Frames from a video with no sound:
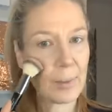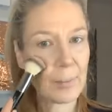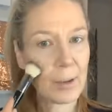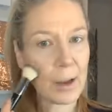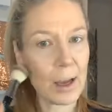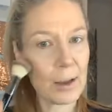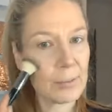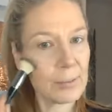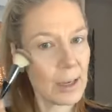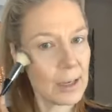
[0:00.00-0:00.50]

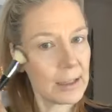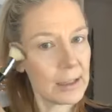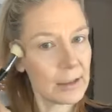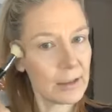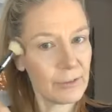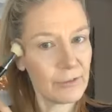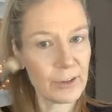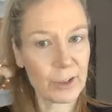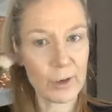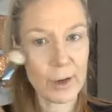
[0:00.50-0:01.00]
I need to
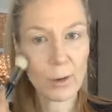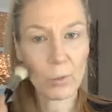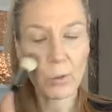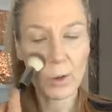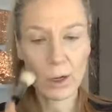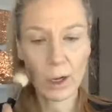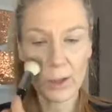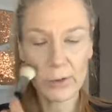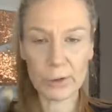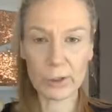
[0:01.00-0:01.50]
figure out what
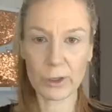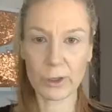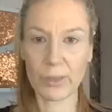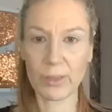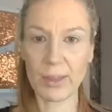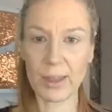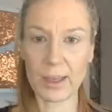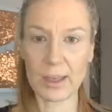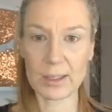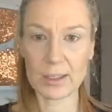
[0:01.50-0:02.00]
other good
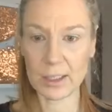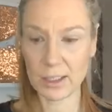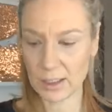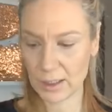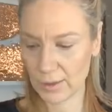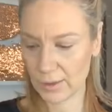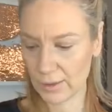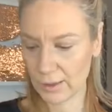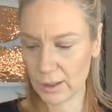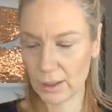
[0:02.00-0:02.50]
things
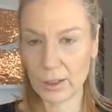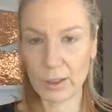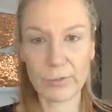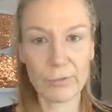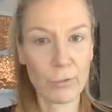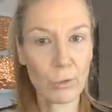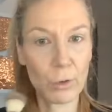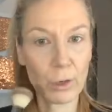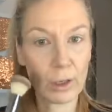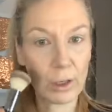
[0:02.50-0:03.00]
it's good
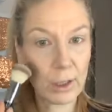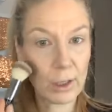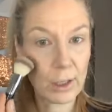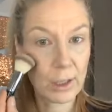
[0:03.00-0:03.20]
for,